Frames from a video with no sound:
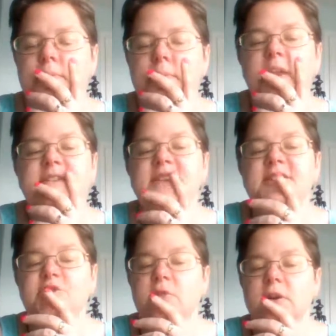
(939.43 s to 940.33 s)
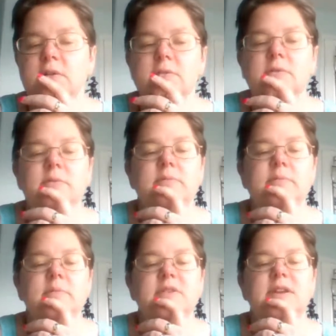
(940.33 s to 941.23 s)
Yes, it is, Nora.
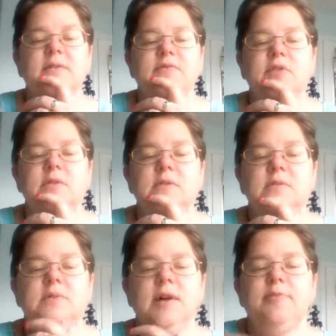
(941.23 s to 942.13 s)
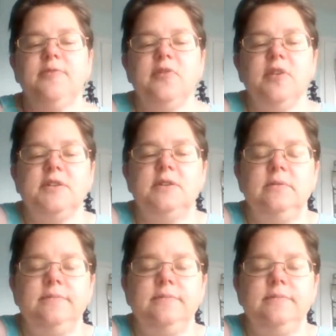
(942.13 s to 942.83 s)
It's helpful. I prefer it.